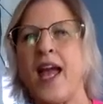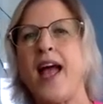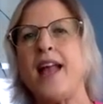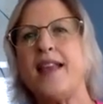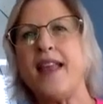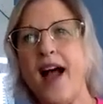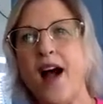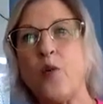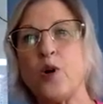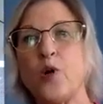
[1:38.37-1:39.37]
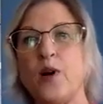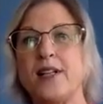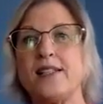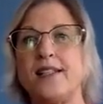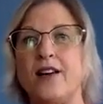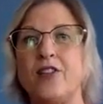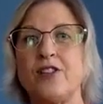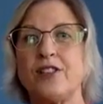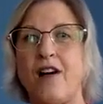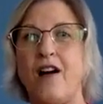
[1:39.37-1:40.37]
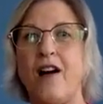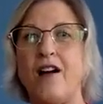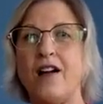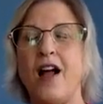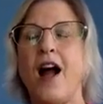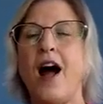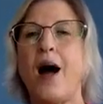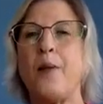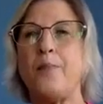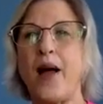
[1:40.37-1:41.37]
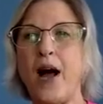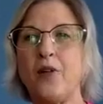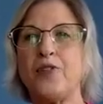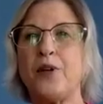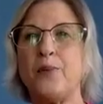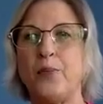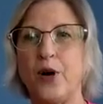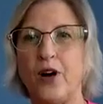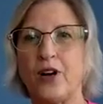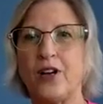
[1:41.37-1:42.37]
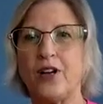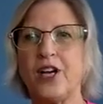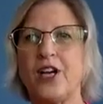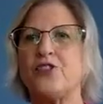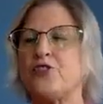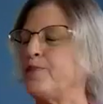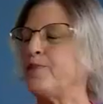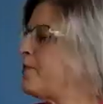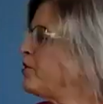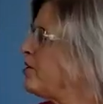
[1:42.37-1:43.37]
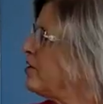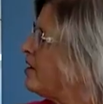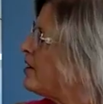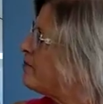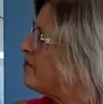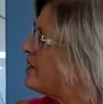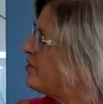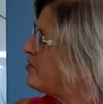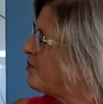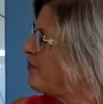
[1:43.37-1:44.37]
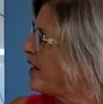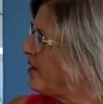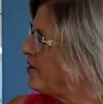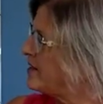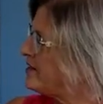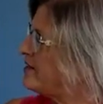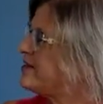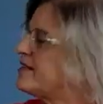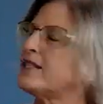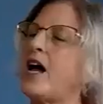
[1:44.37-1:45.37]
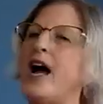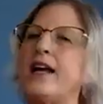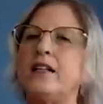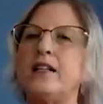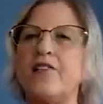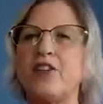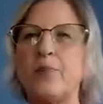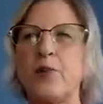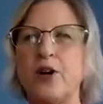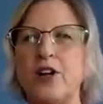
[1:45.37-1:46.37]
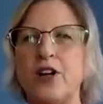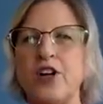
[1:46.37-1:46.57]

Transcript: And now we're going to sing our song about the book. Do you remember? Meet the Parents is the title of our book.